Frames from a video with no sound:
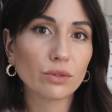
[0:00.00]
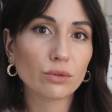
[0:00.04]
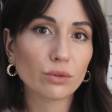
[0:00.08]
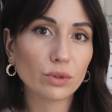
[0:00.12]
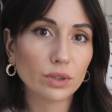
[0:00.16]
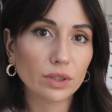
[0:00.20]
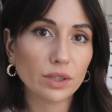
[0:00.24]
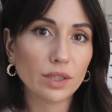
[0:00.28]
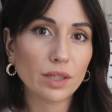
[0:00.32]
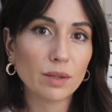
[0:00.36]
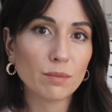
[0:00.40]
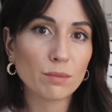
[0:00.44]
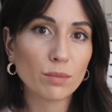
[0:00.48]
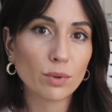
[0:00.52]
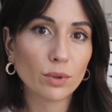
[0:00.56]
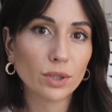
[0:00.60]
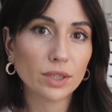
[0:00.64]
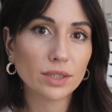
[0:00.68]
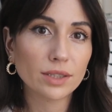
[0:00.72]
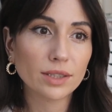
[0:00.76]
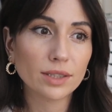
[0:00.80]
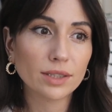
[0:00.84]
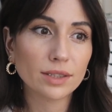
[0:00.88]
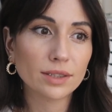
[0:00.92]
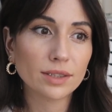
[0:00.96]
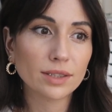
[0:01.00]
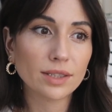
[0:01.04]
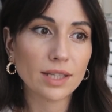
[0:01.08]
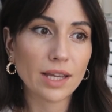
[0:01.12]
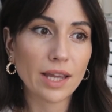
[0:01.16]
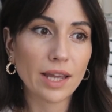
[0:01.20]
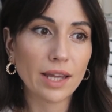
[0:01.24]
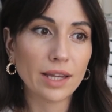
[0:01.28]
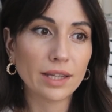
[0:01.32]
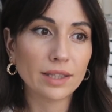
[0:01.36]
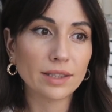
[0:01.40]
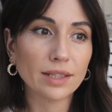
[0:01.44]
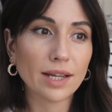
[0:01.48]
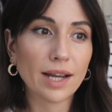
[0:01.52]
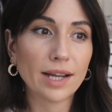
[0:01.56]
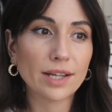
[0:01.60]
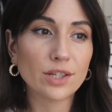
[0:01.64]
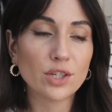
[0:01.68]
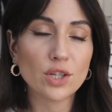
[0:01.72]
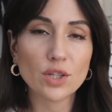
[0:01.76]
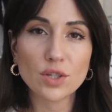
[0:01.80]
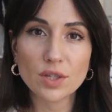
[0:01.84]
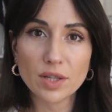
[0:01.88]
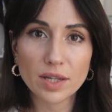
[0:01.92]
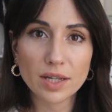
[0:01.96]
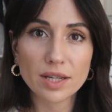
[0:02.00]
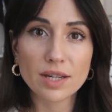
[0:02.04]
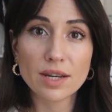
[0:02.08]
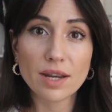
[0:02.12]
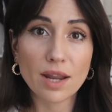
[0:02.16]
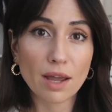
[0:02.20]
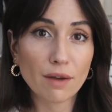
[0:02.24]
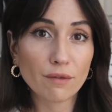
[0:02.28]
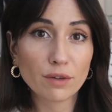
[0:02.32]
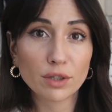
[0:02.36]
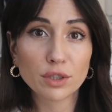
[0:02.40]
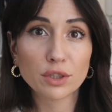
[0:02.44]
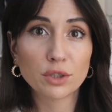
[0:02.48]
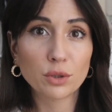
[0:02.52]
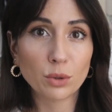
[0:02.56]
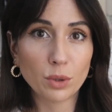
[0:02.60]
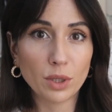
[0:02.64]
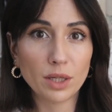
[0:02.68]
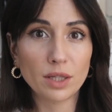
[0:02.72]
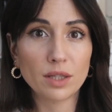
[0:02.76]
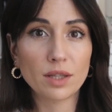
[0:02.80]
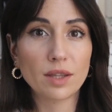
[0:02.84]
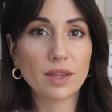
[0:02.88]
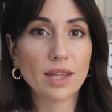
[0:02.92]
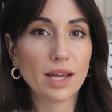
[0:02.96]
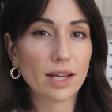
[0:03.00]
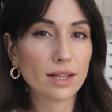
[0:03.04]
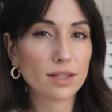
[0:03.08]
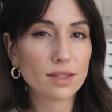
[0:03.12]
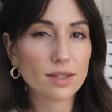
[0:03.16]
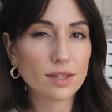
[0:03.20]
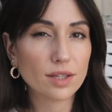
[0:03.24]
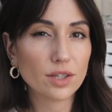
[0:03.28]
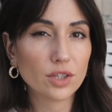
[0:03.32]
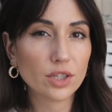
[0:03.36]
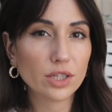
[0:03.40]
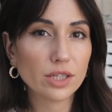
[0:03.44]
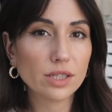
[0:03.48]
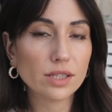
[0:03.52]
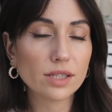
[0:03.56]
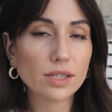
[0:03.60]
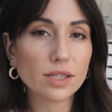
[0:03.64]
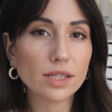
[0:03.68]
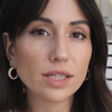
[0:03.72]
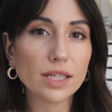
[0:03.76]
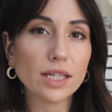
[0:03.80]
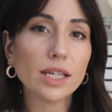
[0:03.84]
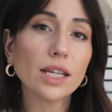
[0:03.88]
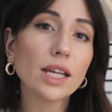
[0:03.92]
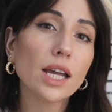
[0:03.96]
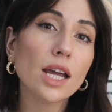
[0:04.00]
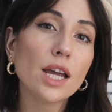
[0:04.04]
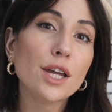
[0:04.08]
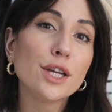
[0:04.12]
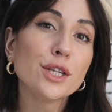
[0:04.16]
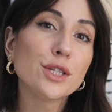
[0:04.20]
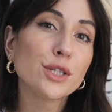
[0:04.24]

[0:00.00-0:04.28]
really important, and I just like never took it that seriously.